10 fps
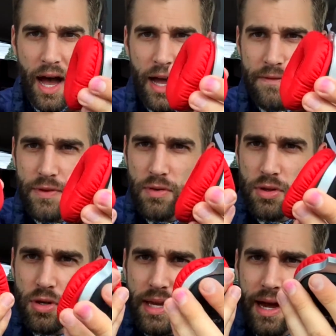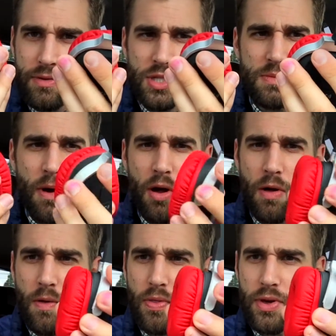uh, if you look how
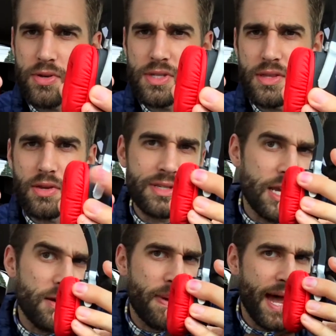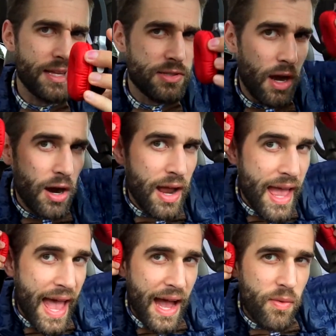small those, those ear pads are,
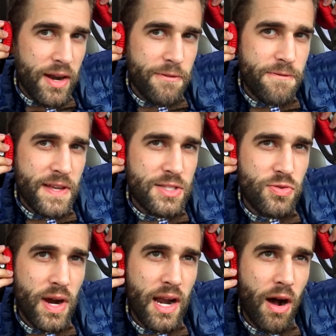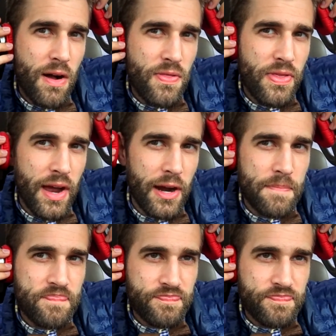and when it fits right on there,